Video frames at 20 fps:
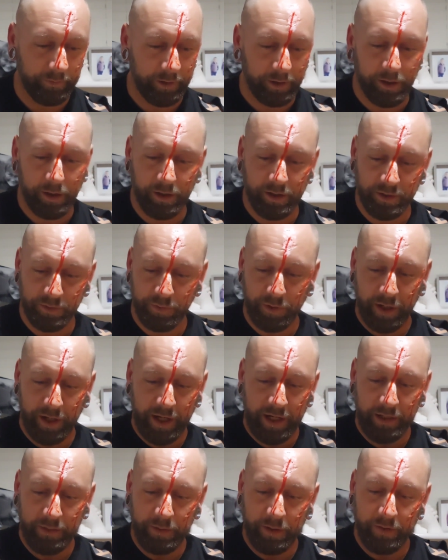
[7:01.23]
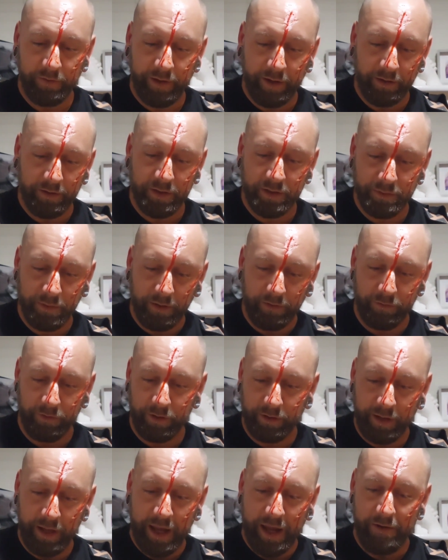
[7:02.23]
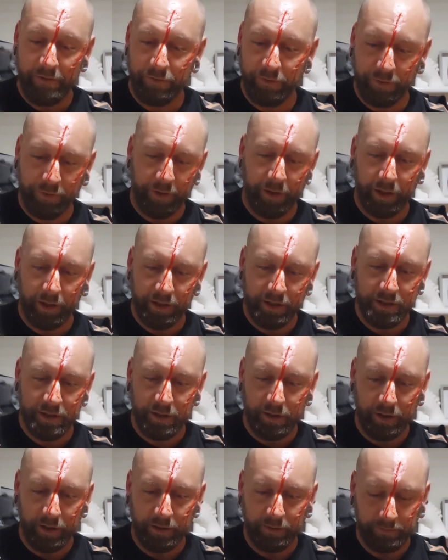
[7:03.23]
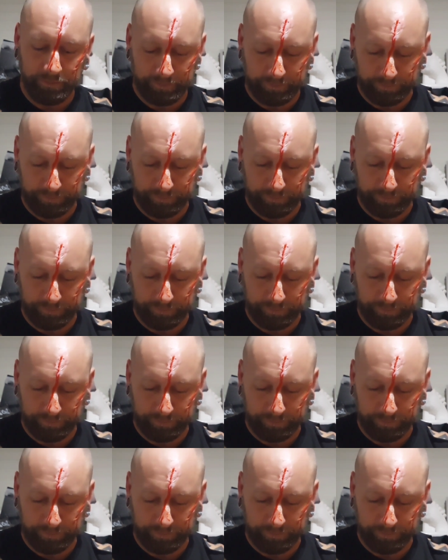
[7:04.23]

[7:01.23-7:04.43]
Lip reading: You can't spray it anywhere without smothering everything in sight.